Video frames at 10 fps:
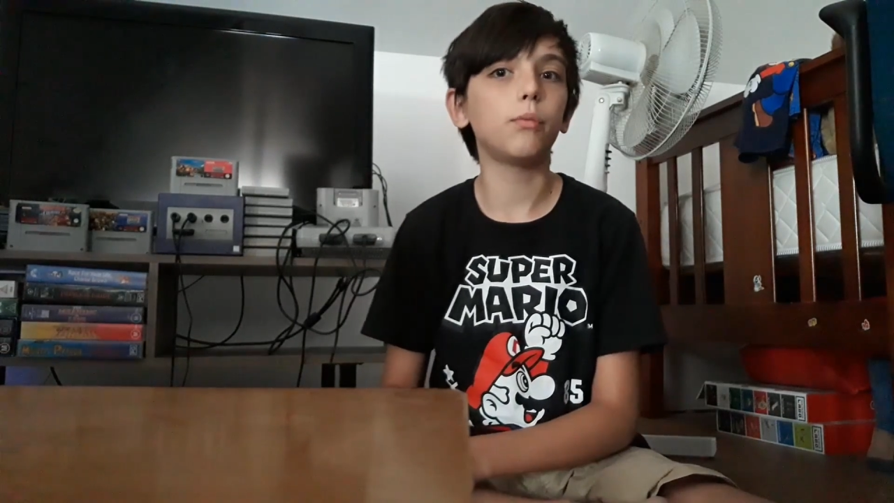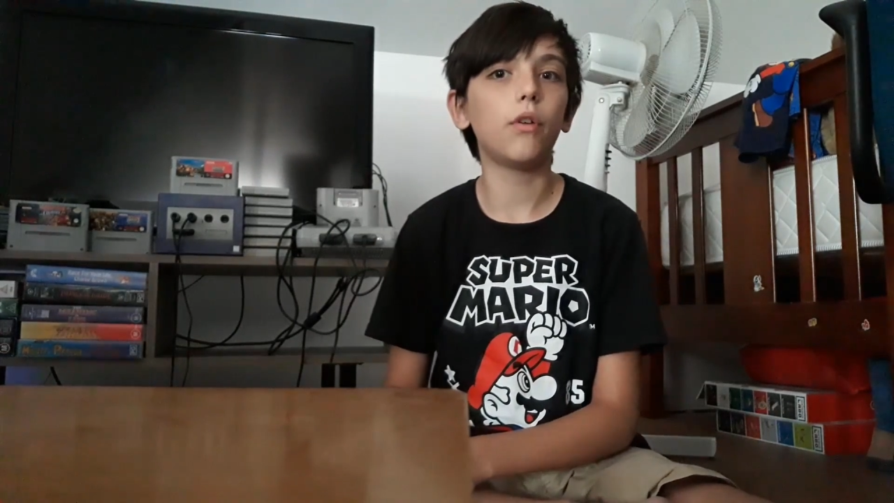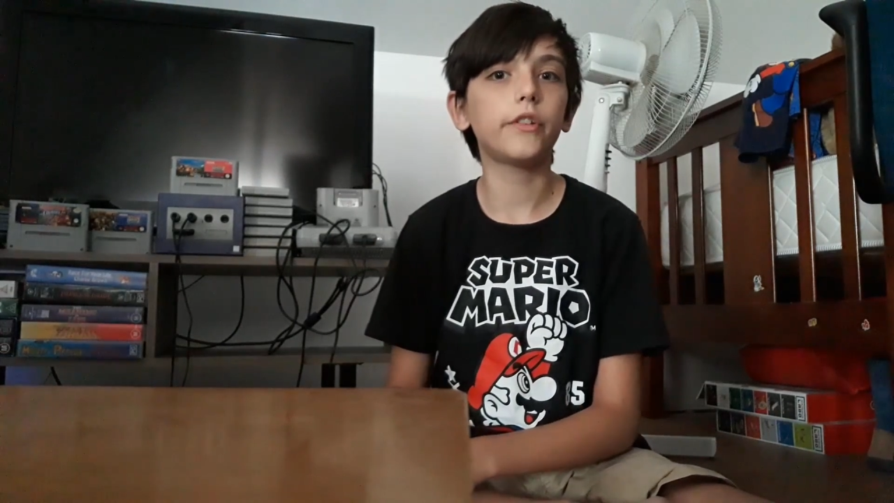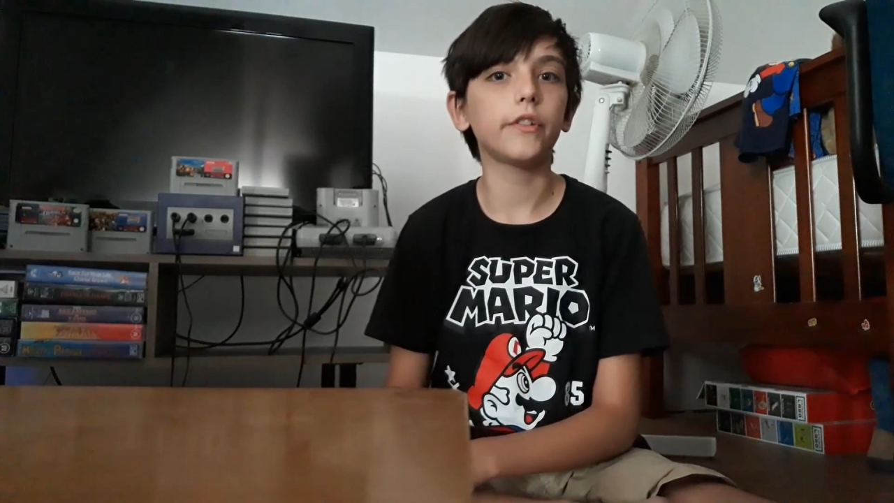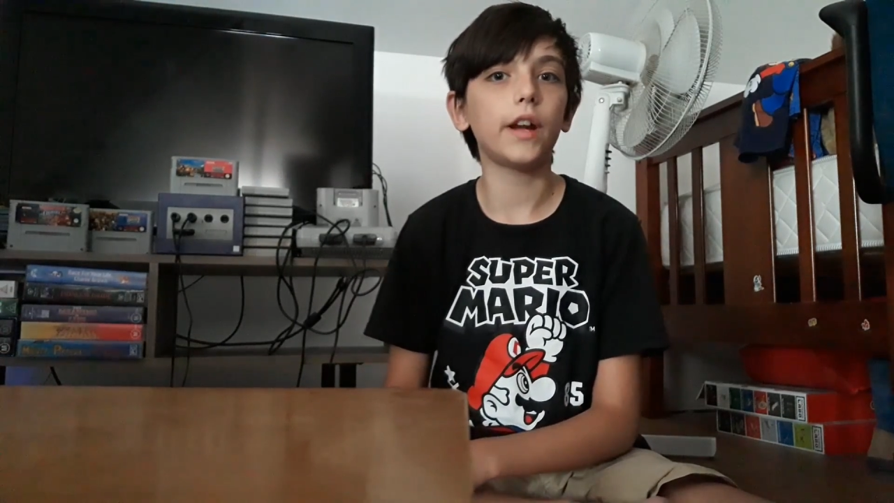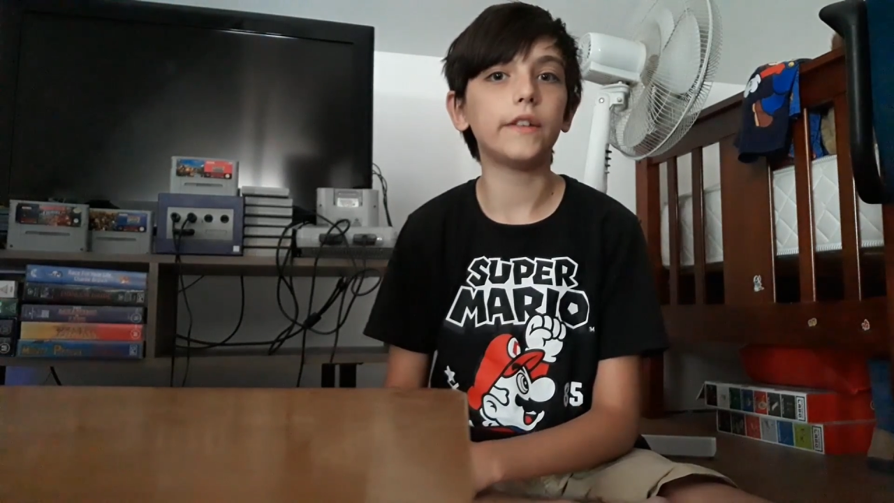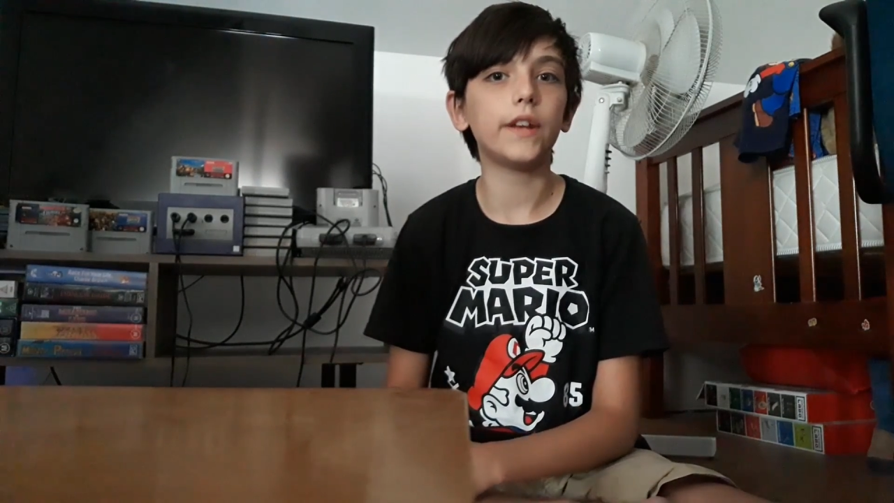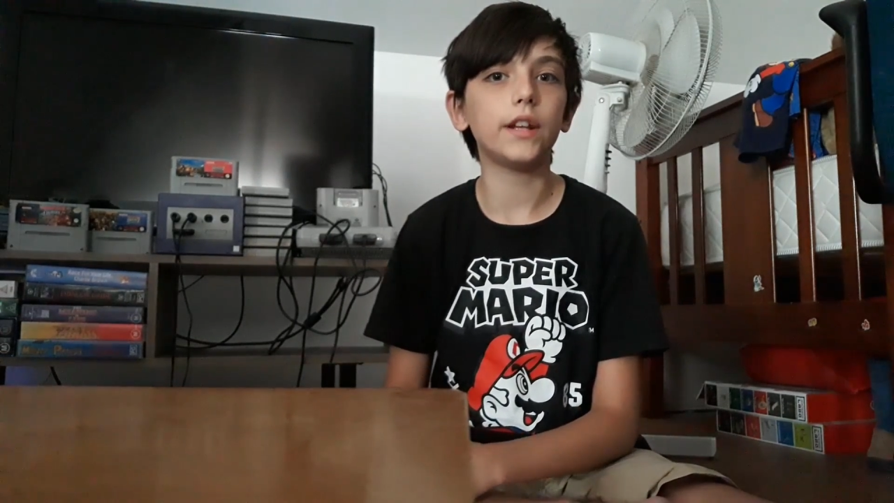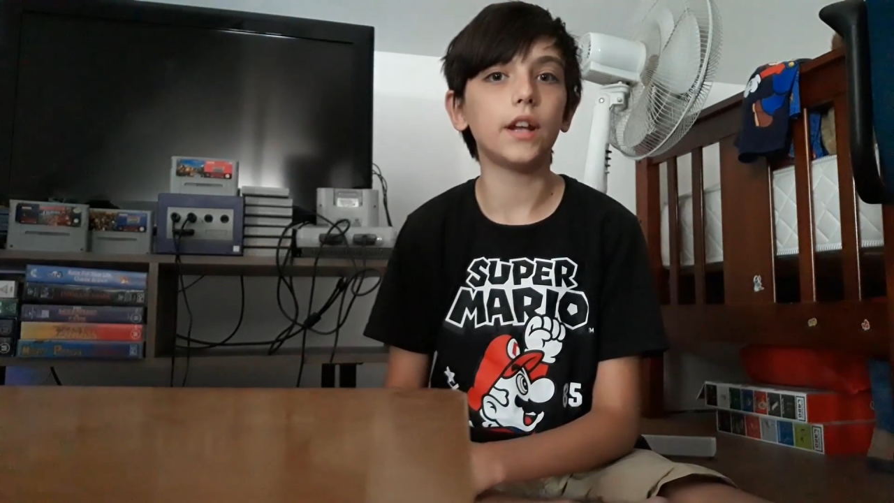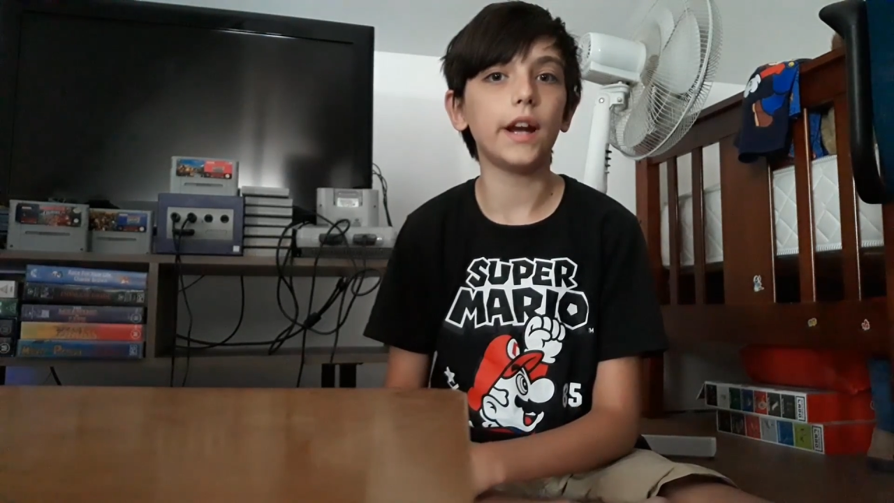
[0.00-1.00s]
towards
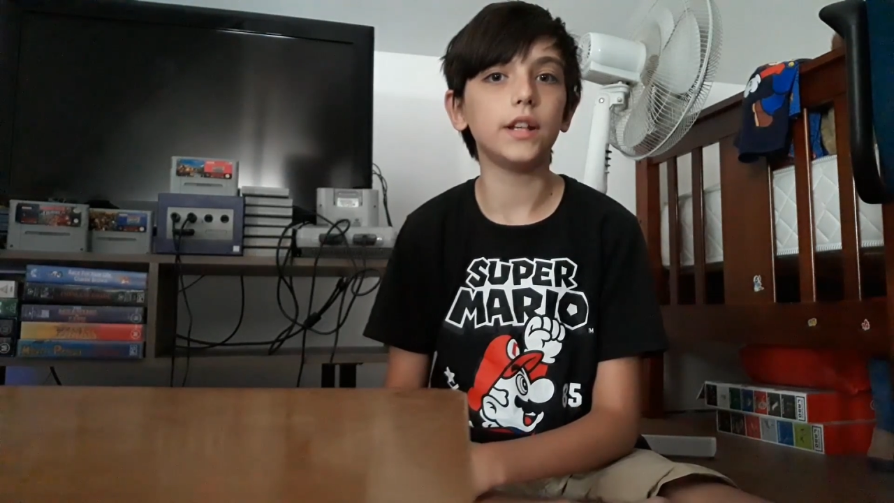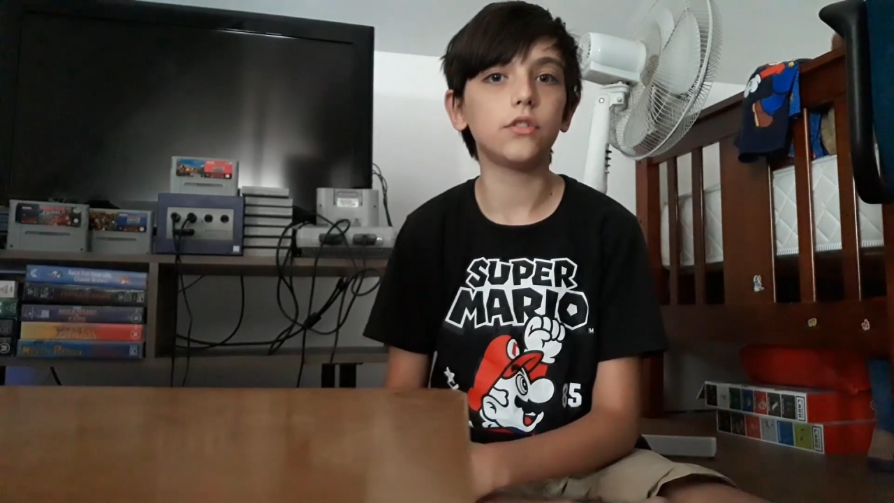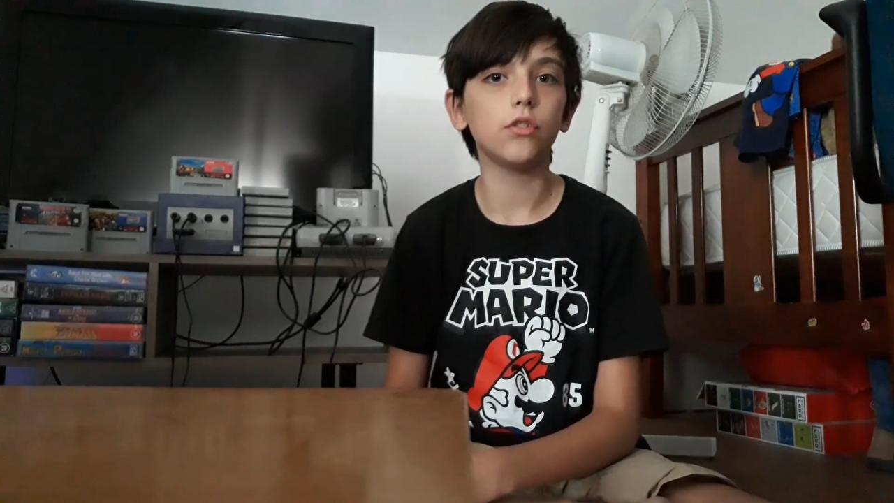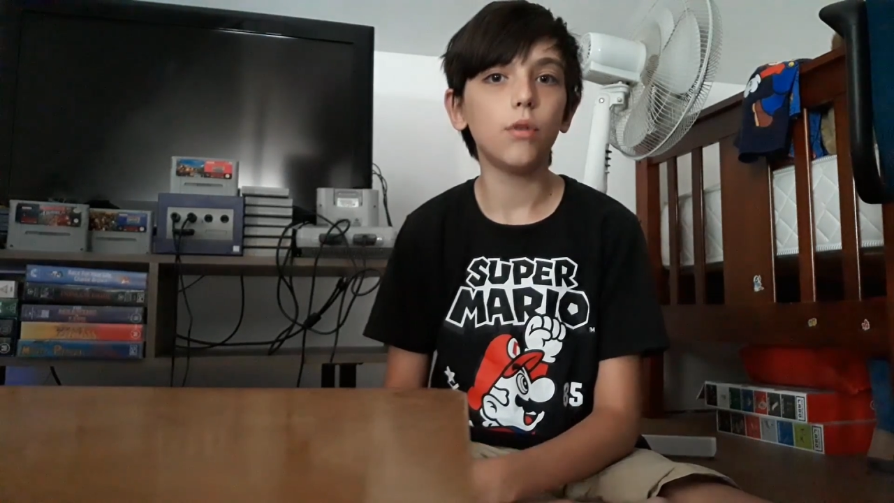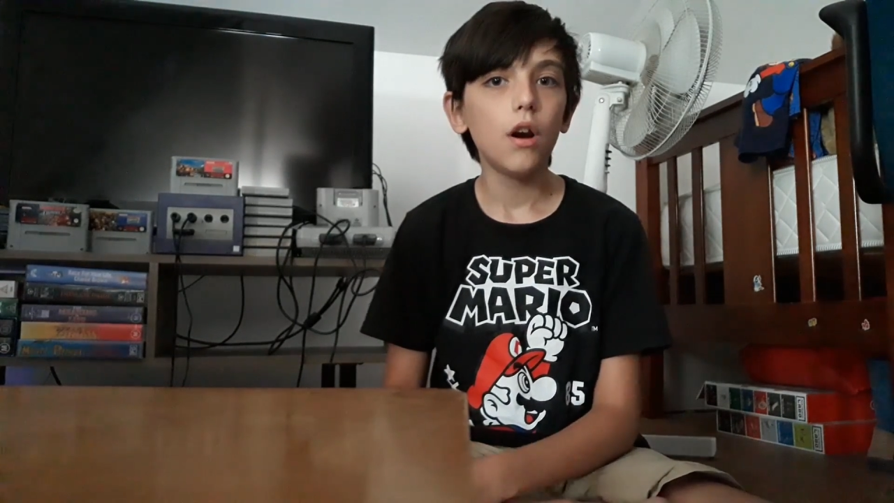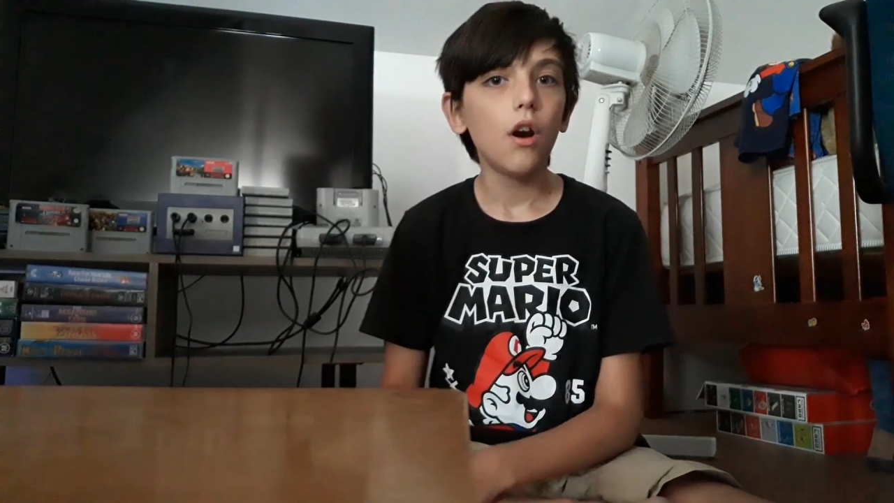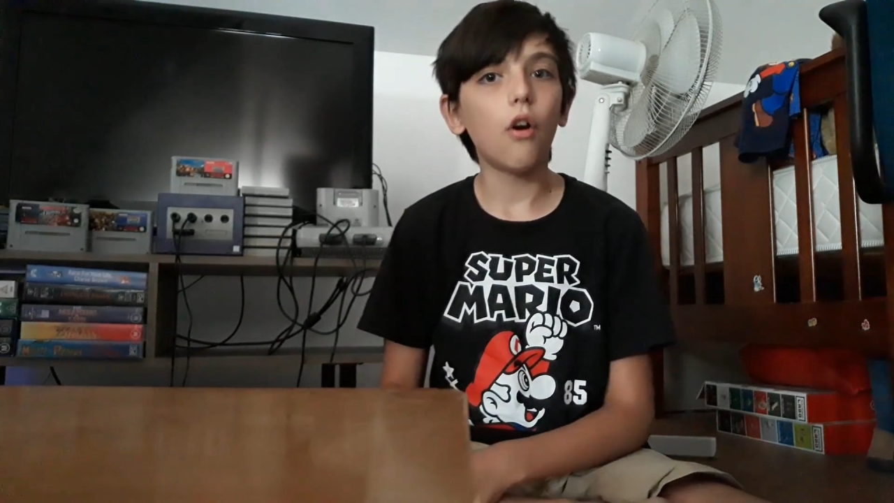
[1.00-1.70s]
1992,